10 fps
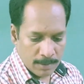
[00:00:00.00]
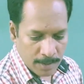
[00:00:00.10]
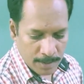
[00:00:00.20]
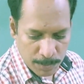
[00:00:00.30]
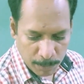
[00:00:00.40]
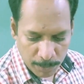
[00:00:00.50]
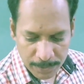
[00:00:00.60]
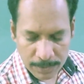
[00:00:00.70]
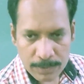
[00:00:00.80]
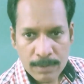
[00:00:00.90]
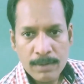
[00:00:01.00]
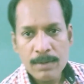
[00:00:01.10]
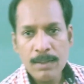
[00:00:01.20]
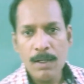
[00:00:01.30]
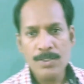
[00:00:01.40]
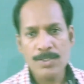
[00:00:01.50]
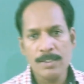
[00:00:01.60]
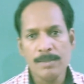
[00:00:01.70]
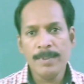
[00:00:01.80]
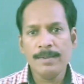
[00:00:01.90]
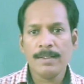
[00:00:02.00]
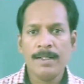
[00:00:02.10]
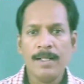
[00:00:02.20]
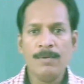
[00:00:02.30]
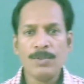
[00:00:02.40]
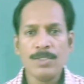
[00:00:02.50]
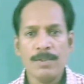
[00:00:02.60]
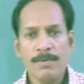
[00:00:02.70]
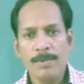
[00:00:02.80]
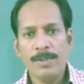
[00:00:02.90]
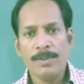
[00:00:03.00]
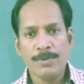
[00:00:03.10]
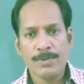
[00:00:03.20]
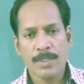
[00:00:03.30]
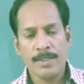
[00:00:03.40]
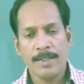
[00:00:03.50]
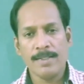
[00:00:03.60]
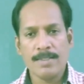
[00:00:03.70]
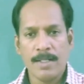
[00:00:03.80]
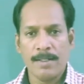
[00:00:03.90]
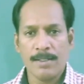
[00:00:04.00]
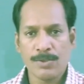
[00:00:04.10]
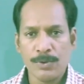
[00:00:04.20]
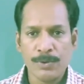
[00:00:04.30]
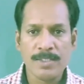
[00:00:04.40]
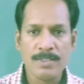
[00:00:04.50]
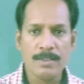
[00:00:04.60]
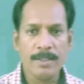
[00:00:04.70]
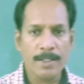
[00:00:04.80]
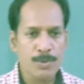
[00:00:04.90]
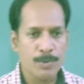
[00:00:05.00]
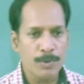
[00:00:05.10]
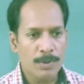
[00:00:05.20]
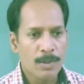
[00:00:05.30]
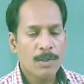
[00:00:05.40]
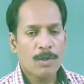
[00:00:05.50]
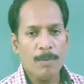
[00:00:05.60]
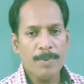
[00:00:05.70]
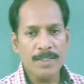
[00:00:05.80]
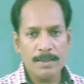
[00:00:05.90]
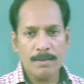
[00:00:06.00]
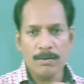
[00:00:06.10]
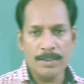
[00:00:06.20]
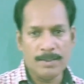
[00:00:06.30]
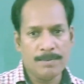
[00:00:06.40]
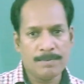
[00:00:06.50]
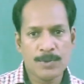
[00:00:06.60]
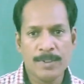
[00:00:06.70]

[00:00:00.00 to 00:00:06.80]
E is pointing to the last element and LOC will be used contains the address. So it is in the textbook, copy that algorithm.